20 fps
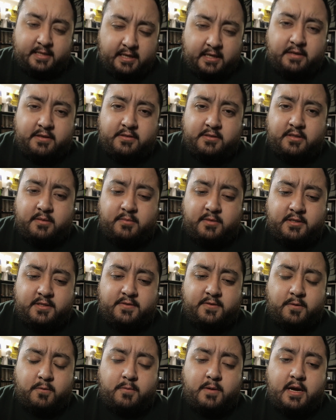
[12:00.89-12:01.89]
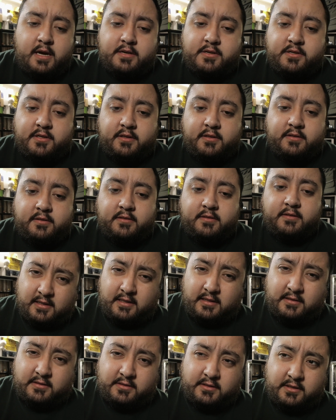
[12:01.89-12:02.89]
Thank you so much for watching.
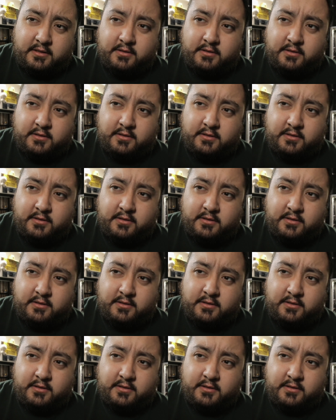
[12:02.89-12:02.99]
I'll see